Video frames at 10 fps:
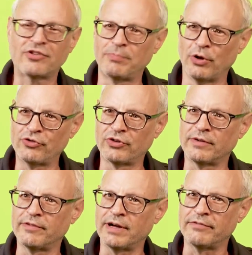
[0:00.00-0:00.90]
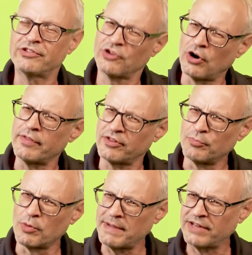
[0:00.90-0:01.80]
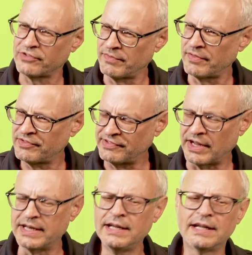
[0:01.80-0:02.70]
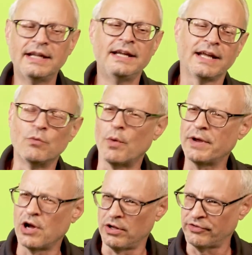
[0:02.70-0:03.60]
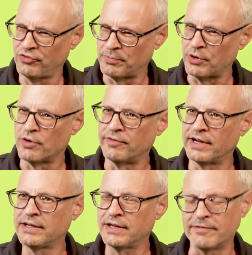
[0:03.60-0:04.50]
and explosion of a, of a star that's more massive than the sun in what we call a supernova